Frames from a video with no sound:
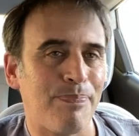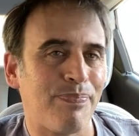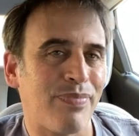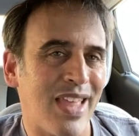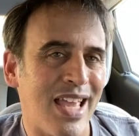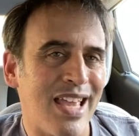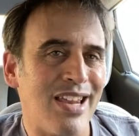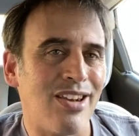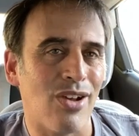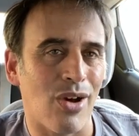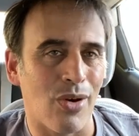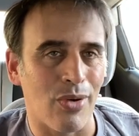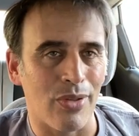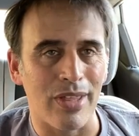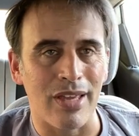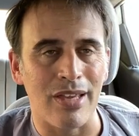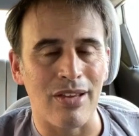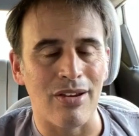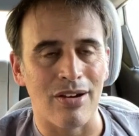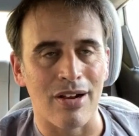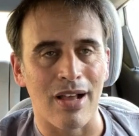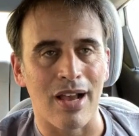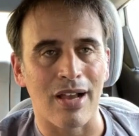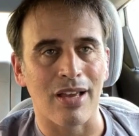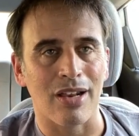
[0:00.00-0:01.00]
They know that
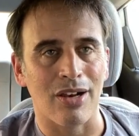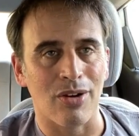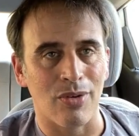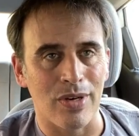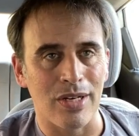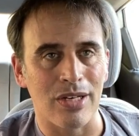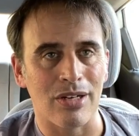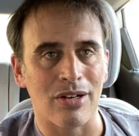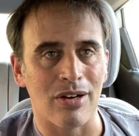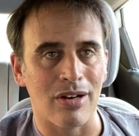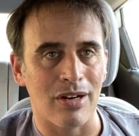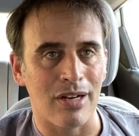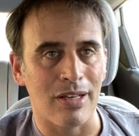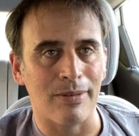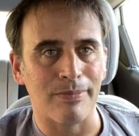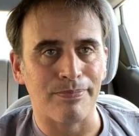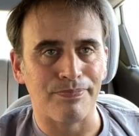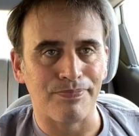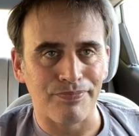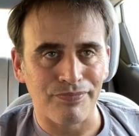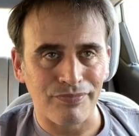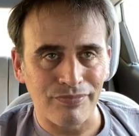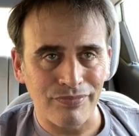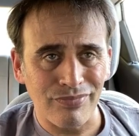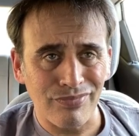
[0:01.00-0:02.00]
you're not going to return
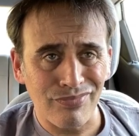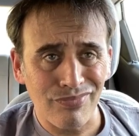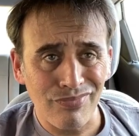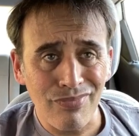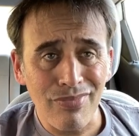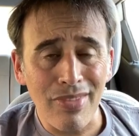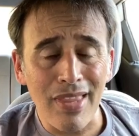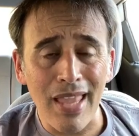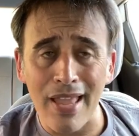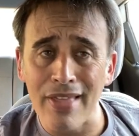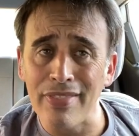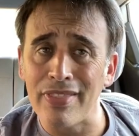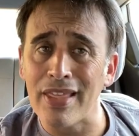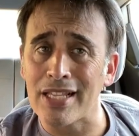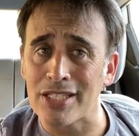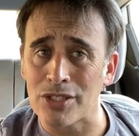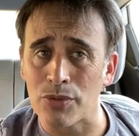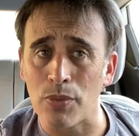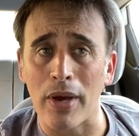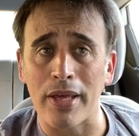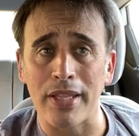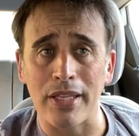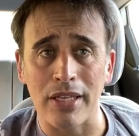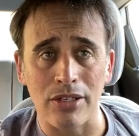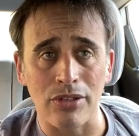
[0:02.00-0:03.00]
it, and that's
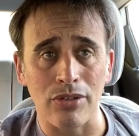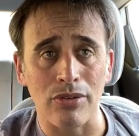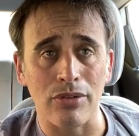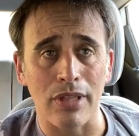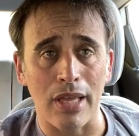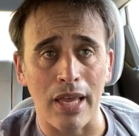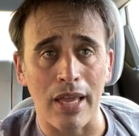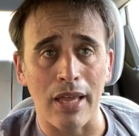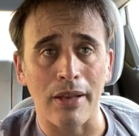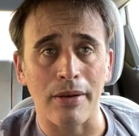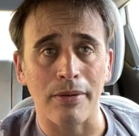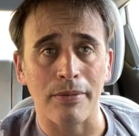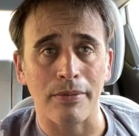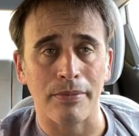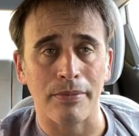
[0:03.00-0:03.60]
why they do that.